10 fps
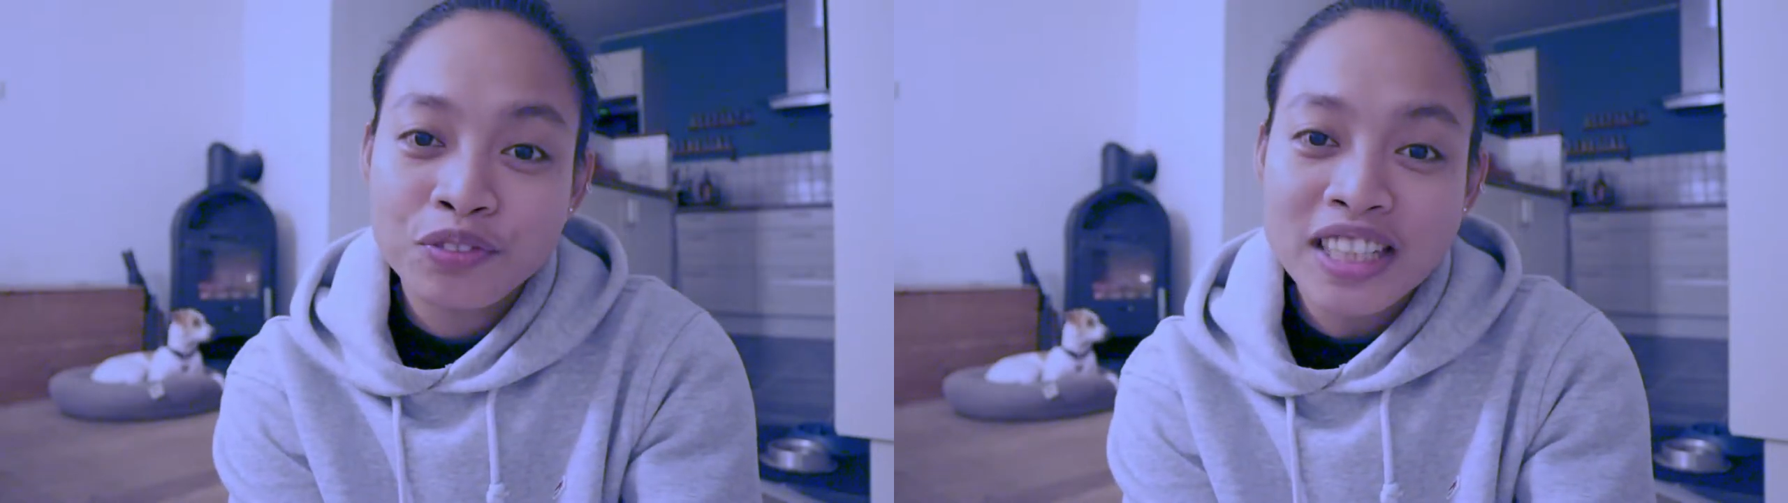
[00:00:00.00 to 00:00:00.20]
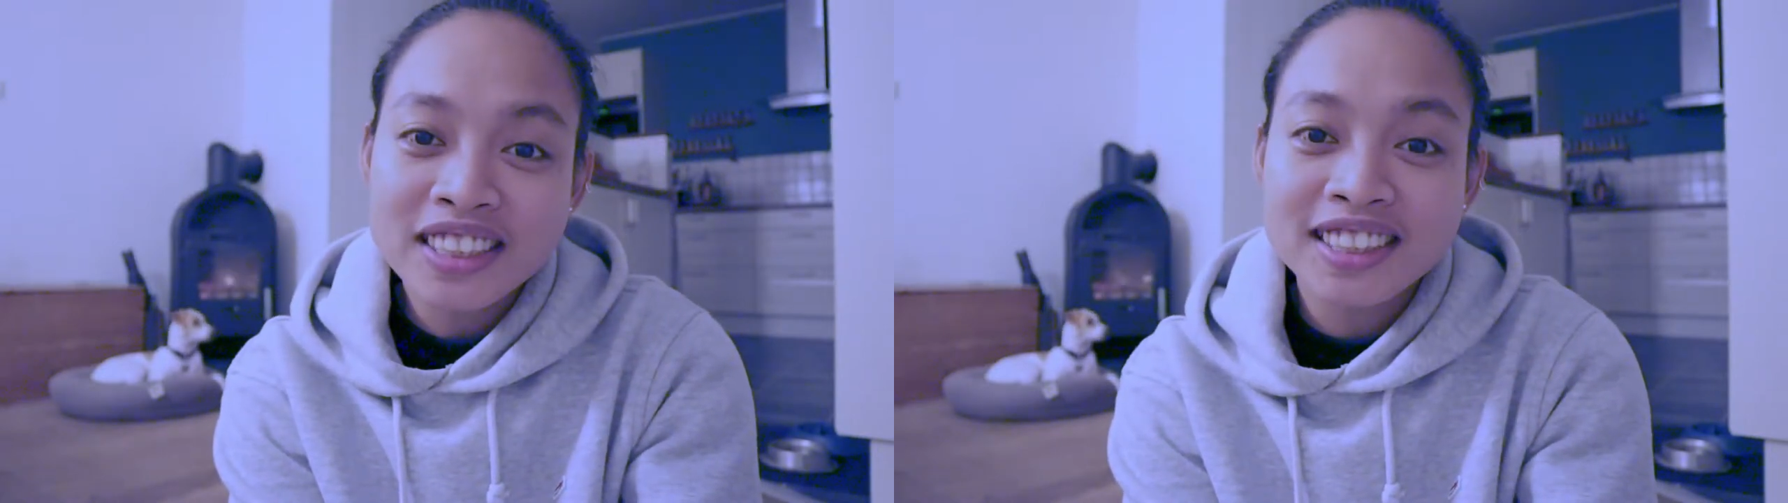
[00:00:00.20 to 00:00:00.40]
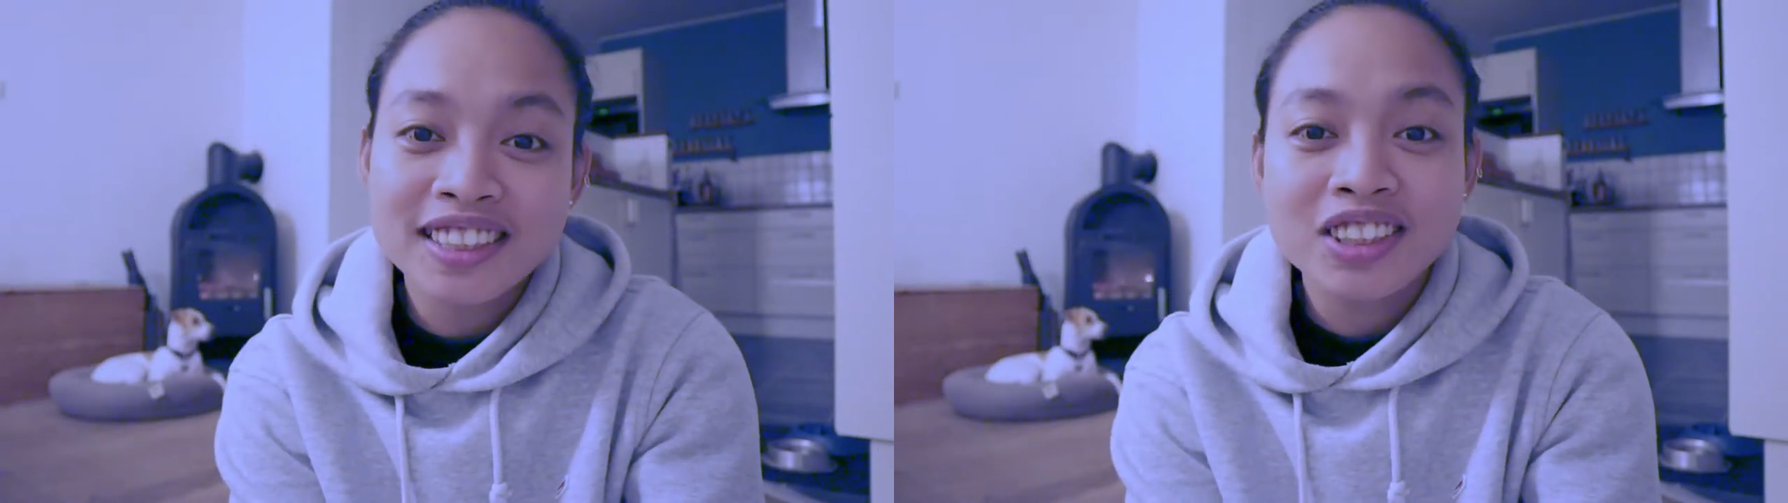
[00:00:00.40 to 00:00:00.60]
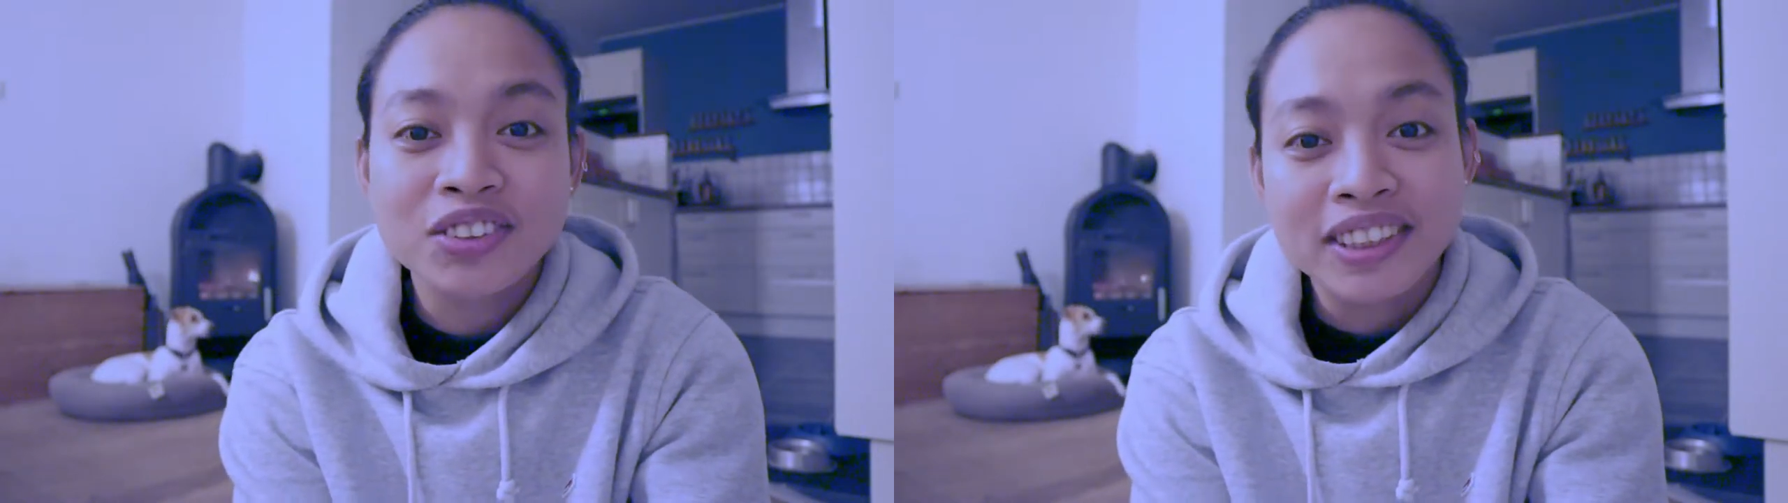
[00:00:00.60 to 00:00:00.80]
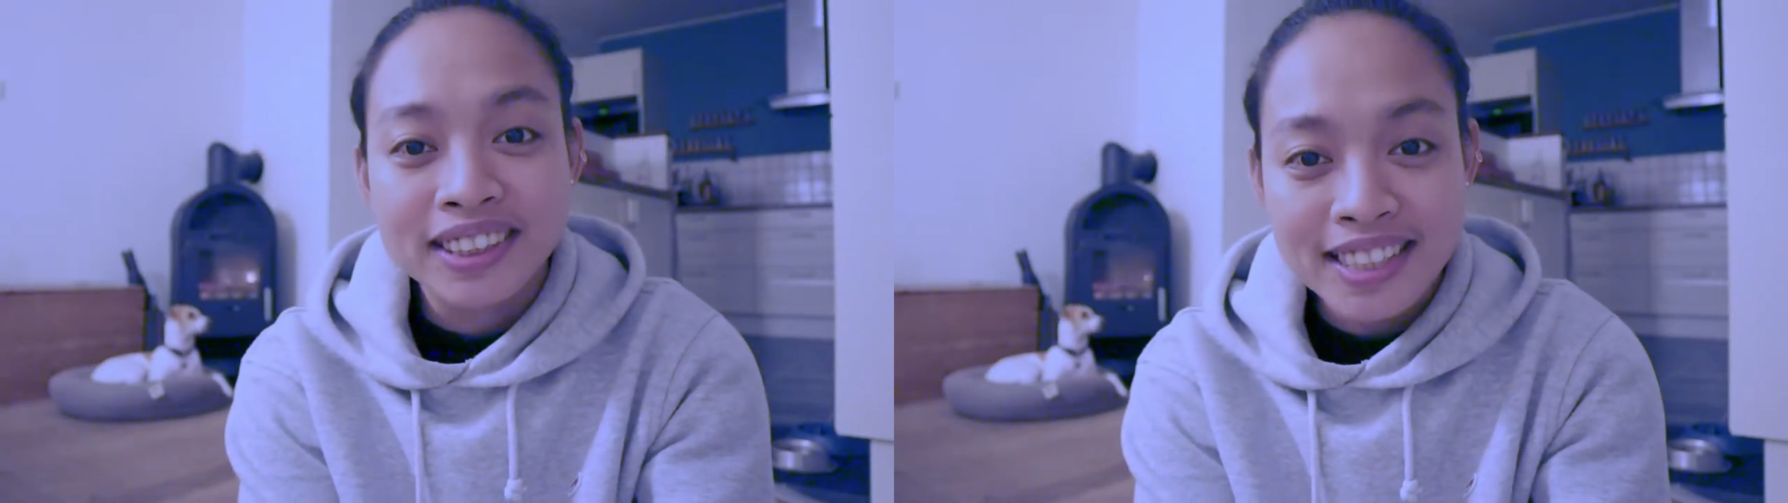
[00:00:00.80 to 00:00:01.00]
friends, it's
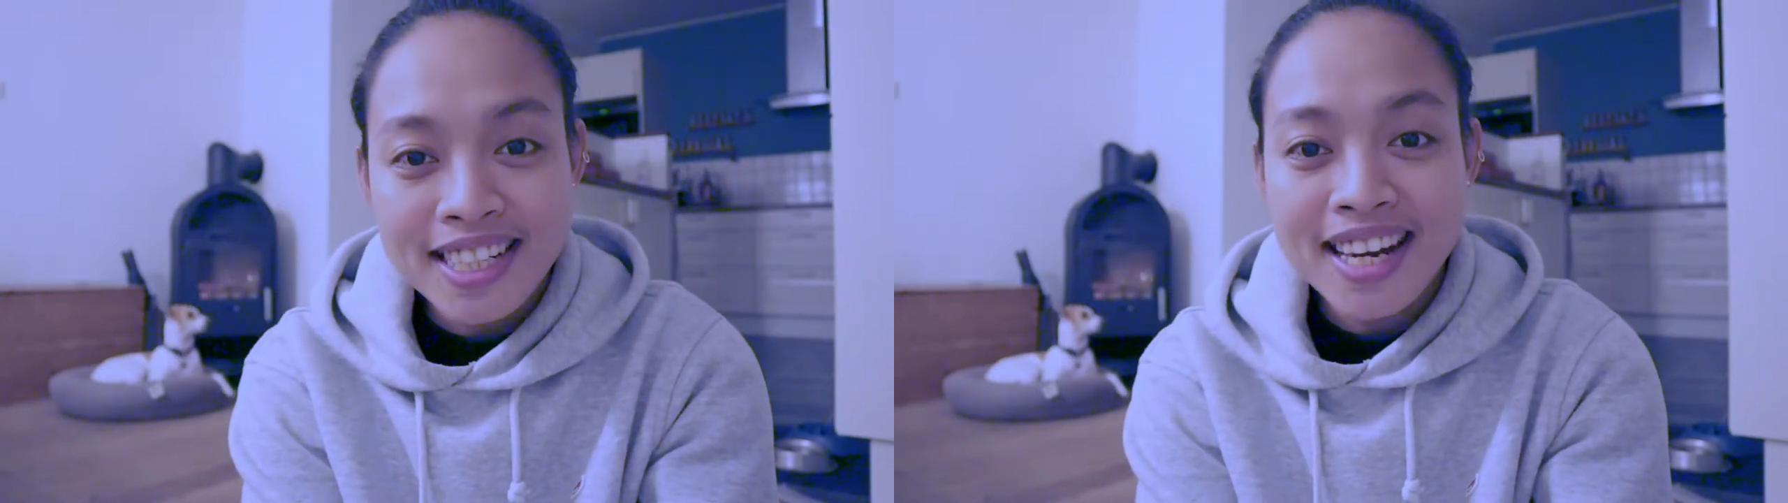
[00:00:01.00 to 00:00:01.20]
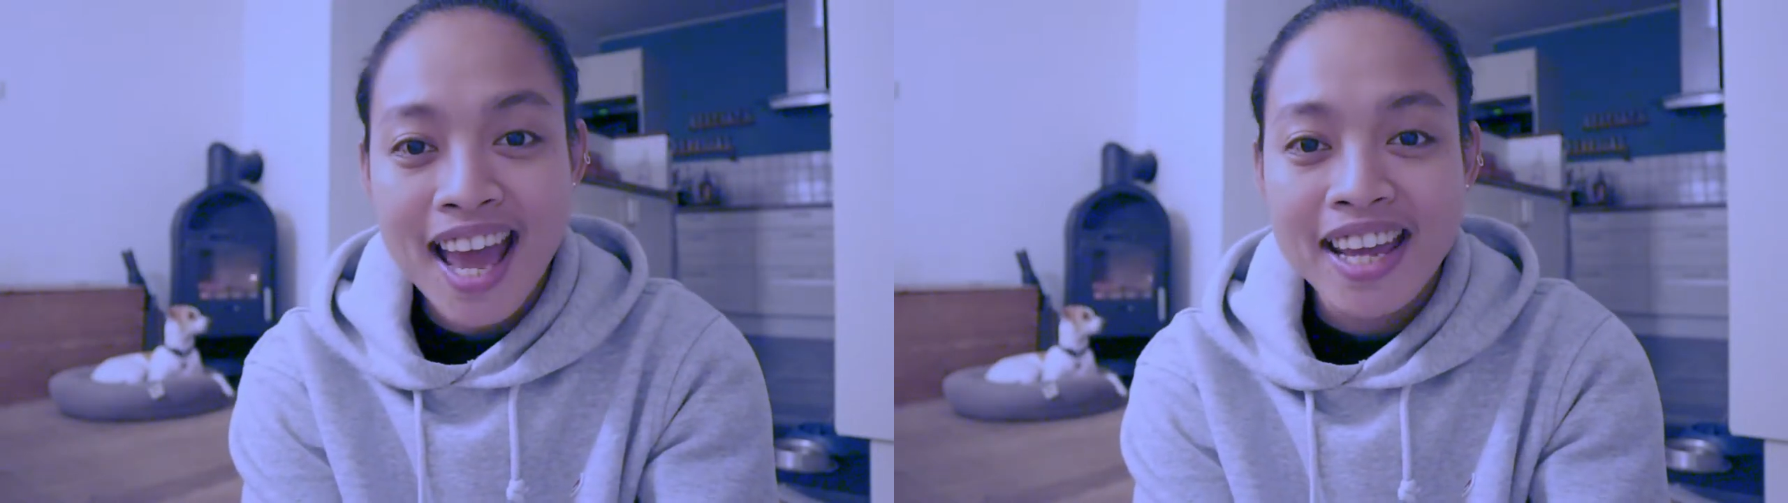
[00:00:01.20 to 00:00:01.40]
Christine.